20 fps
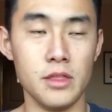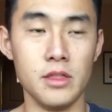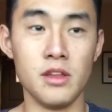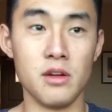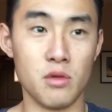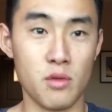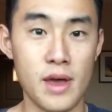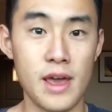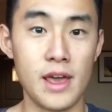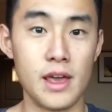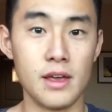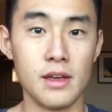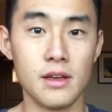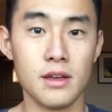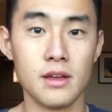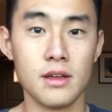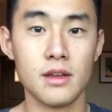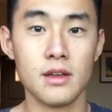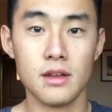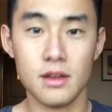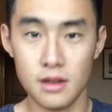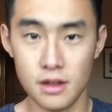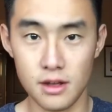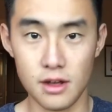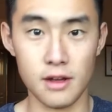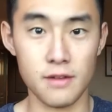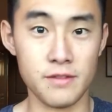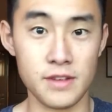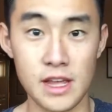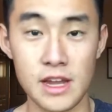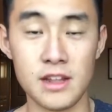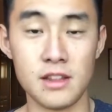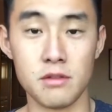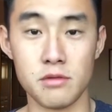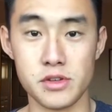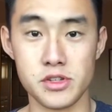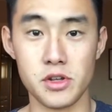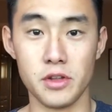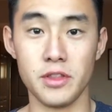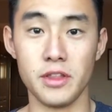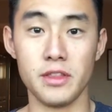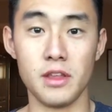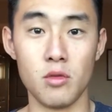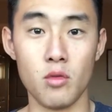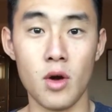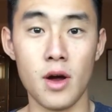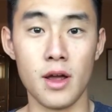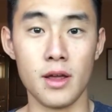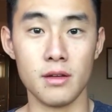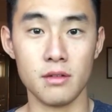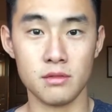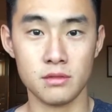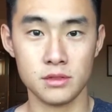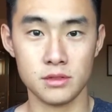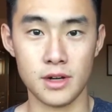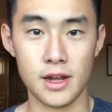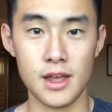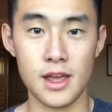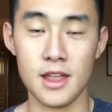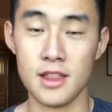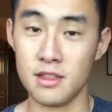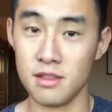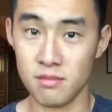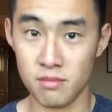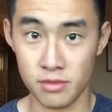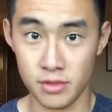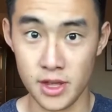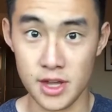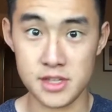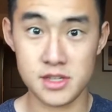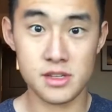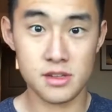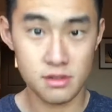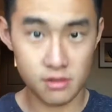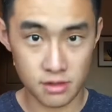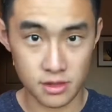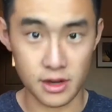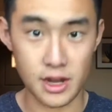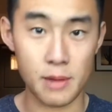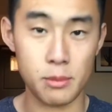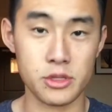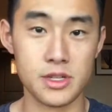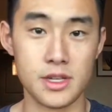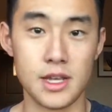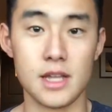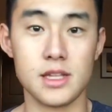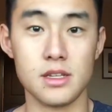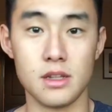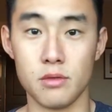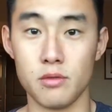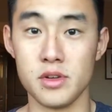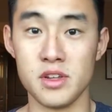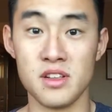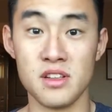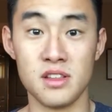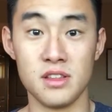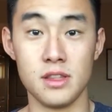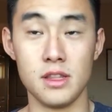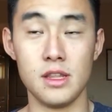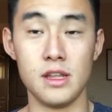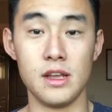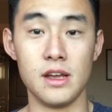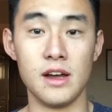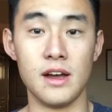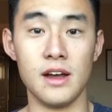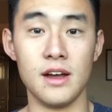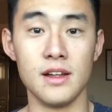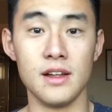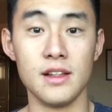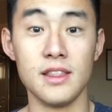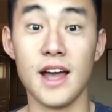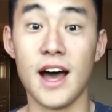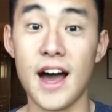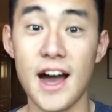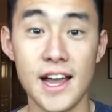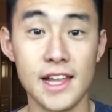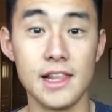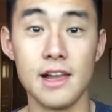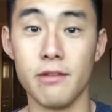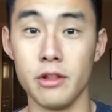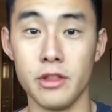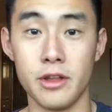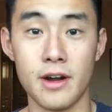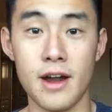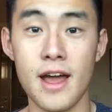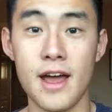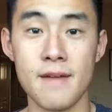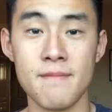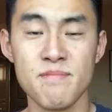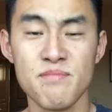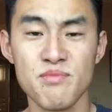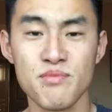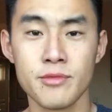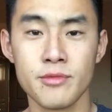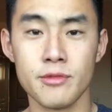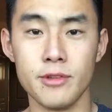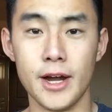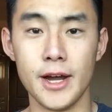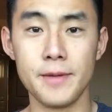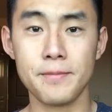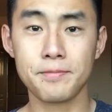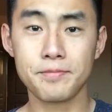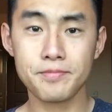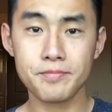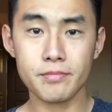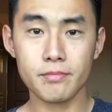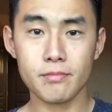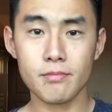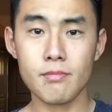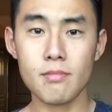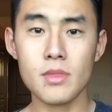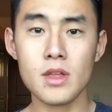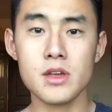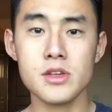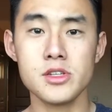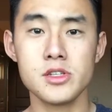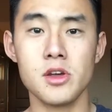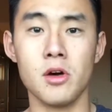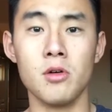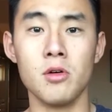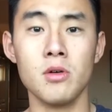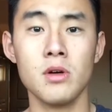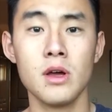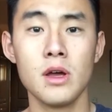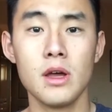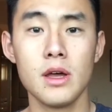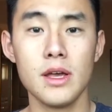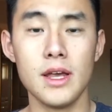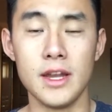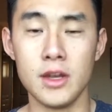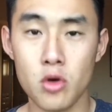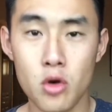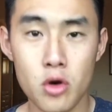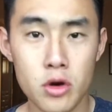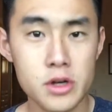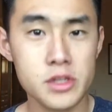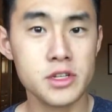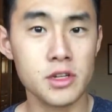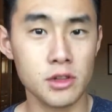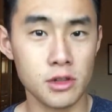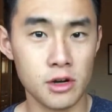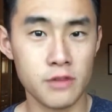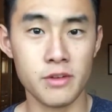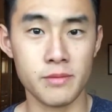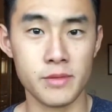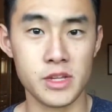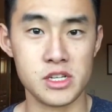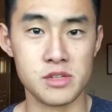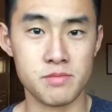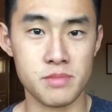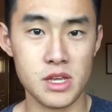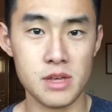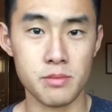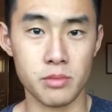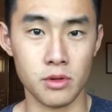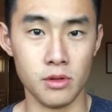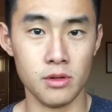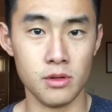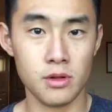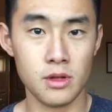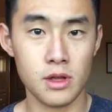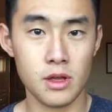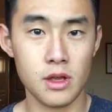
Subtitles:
in their way of getting the result that they want, right? And thus, they're able to get to the high level they're at, right? So, in order to learn from these people,